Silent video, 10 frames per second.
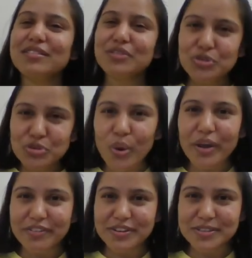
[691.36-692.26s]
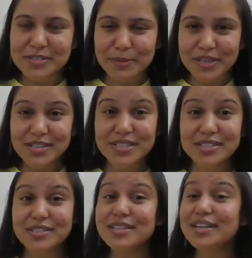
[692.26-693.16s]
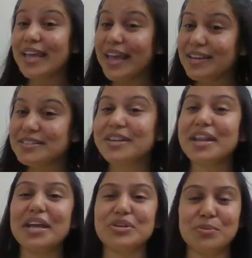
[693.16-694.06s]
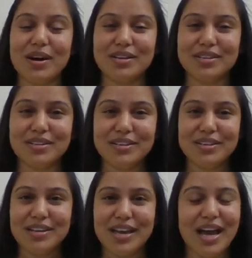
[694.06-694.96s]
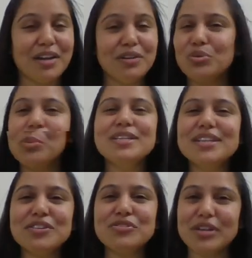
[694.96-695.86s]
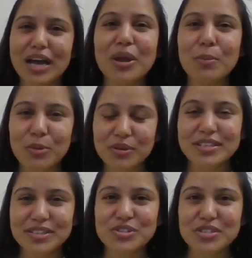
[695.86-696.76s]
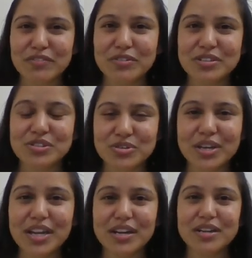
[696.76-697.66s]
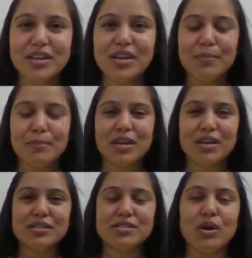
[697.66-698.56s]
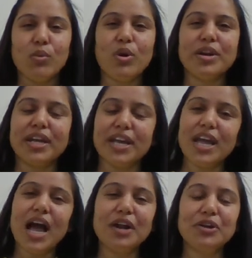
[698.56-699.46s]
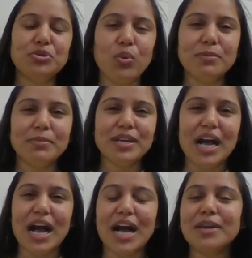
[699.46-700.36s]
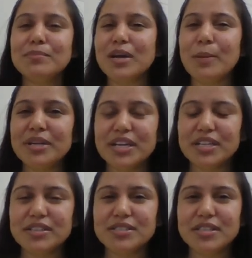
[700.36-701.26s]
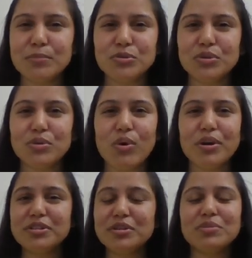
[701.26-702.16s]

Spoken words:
no evidence because it is an indirect one. And nobody can rely upon the hearsay evidence, right? Because what A had told me, I am communicating the same to the court.